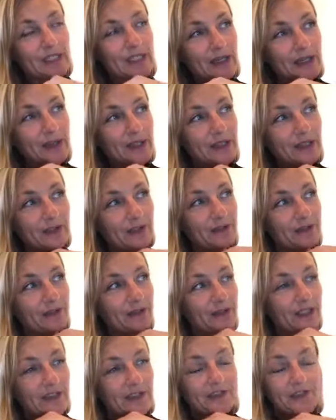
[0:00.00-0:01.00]
going
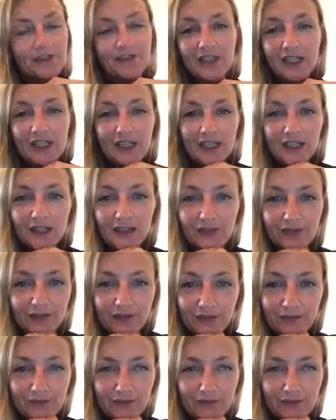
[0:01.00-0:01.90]
through that feeling of